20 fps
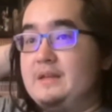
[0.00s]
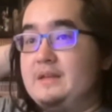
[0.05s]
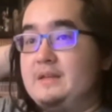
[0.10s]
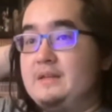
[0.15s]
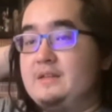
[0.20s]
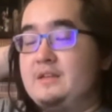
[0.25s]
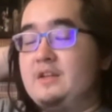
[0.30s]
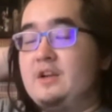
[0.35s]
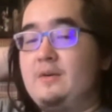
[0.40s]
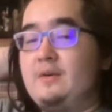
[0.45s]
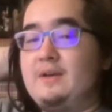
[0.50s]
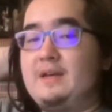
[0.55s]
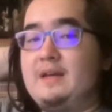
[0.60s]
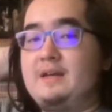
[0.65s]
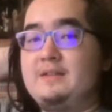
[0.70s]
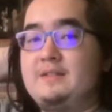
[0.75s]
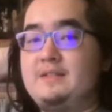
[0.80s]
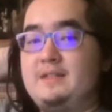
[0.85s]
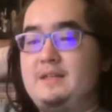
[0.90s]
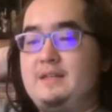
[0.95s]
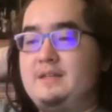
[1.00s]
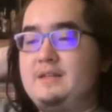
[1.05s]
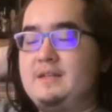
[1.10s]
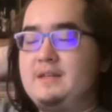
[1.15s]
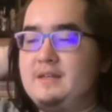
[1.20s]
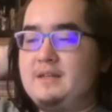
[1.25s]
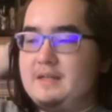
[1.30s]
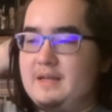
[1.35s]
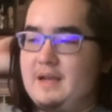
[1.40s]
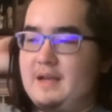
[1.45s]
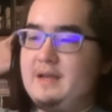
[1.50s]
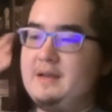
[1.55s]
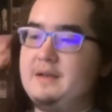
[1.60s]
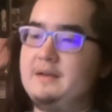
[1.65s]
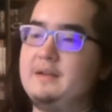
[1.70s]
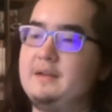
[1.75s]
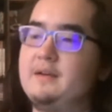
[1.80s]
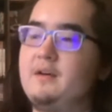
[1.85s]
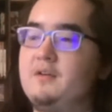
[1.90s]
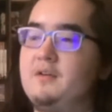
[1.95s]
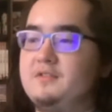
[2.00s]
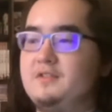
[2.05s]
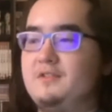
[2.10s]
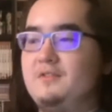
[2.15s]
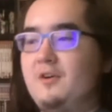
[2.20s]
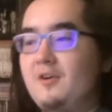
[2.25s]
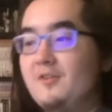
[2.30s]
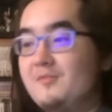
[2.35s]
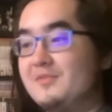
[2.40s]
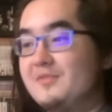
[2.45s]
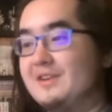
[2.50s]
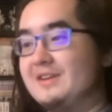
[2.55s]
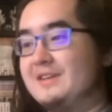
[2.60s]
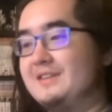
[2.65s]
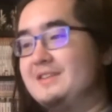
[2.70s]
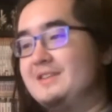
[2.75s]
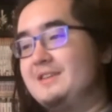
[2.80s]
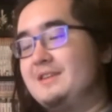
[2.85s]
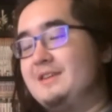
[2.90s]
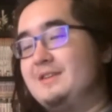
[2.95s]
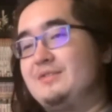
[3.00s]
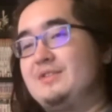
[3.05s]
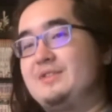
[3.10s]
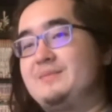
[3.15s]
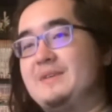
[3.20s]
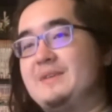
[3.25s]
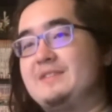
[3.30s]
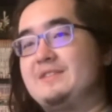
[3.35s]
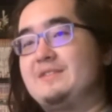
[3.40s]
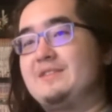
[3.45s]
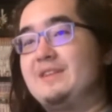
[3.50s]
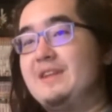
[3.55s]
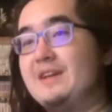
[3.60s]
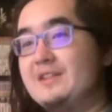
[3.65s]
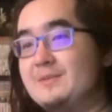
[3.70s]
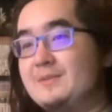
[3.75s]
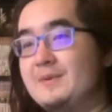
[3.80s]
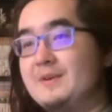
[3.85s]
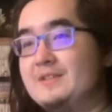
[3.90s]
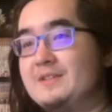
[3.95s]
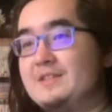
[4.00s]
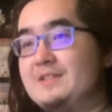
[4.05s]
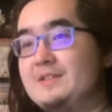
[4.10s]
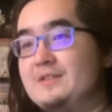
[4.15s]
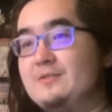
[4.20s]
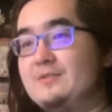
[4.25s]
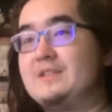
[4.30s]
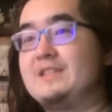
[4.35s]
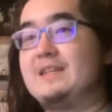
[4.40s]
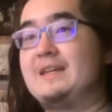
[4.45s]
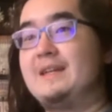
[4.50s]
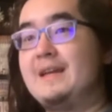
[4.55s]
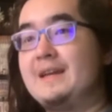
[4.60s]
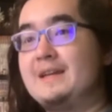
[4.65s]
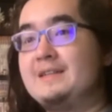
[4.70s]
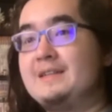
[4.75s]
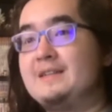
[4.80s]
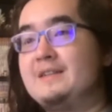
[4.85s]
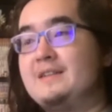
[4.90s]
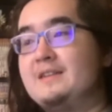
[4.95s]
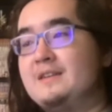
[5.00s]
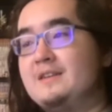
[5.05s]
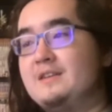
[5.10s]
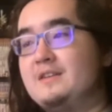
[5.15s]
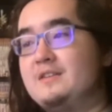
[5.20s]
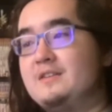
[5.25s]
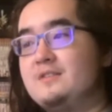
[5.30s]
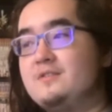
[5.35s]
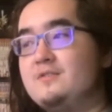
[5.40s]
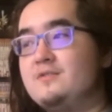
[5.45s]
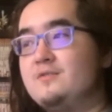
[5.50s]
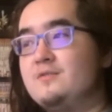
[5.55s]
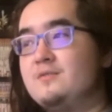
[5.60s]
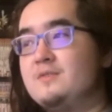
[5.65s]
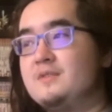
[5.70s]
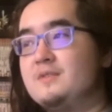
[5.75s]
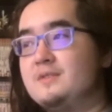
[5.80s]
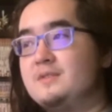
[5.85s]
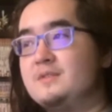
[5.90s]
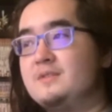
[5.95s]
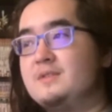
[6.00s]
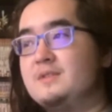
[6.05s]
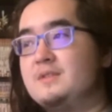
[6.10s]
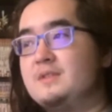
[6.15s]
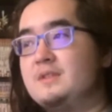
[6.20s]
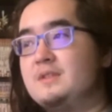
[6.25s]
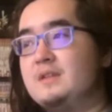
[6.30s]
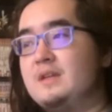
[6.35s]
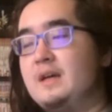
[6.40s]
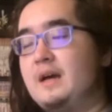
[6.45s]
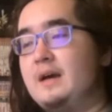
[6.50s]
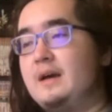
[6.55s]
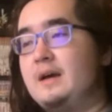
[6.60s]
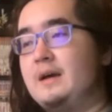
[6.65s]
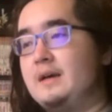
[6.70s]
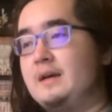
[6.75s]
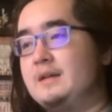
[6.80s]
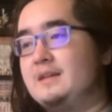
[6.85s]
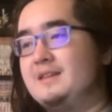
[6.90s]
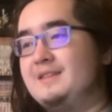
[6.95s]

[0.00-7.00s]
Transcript: you know, Elsie, and also Homura, which means there's another person who is connected to Ziggy,